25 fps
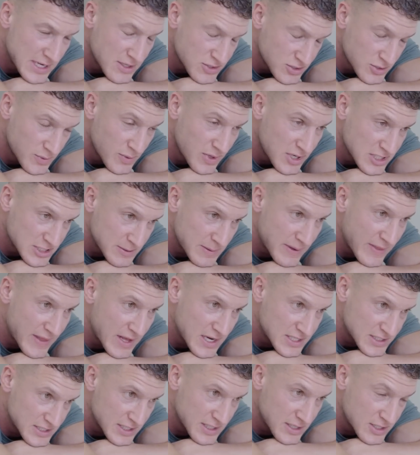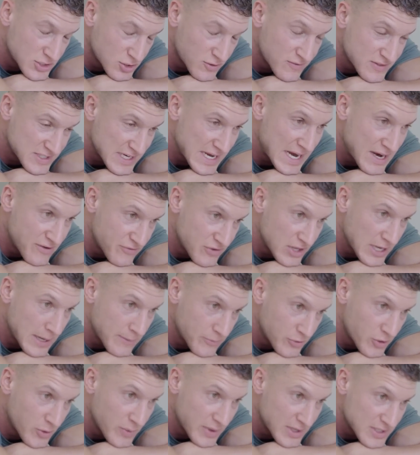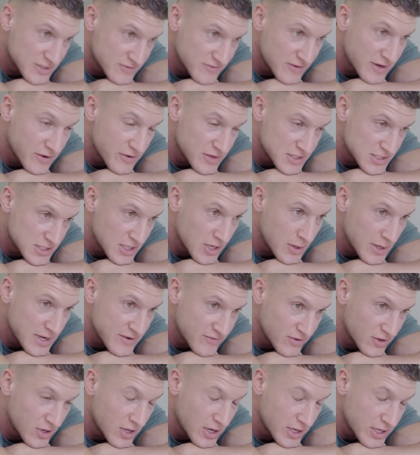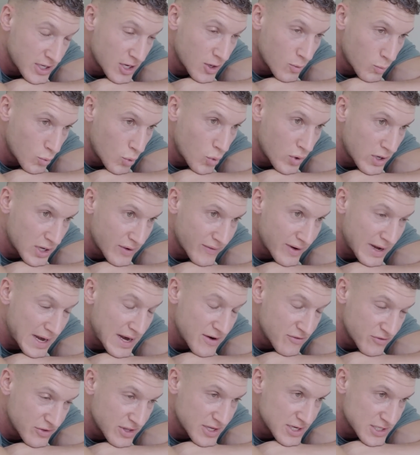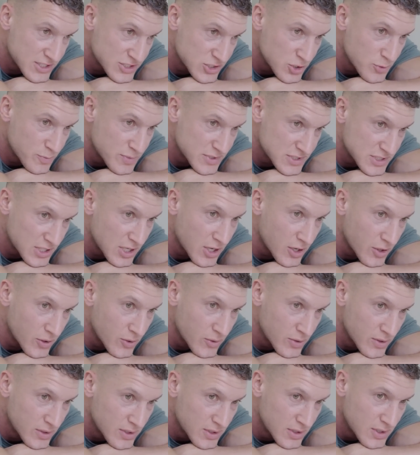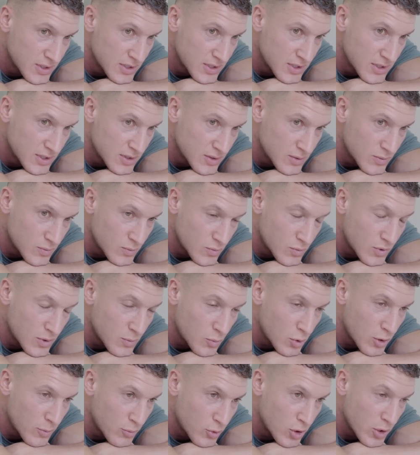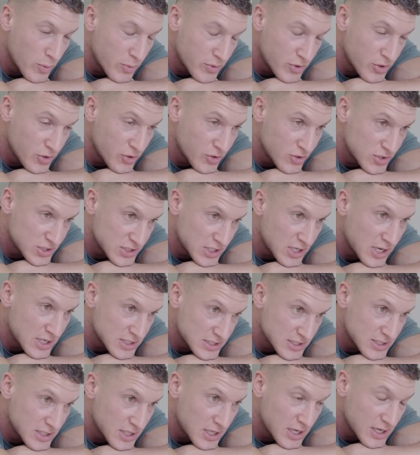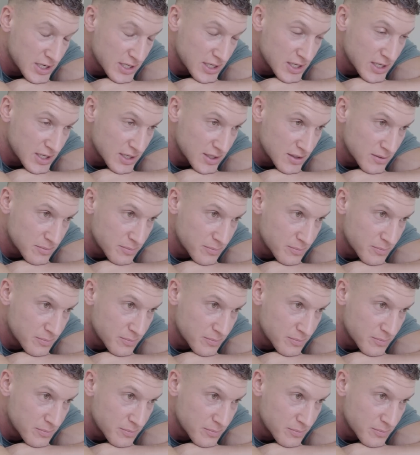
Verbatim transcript: I was going to ask about that actually, because obviously everything I'm doing is very slow. Even like you know walking mm-hmm. around, everything's super slow. Yeah. What what point would you start to like yeah?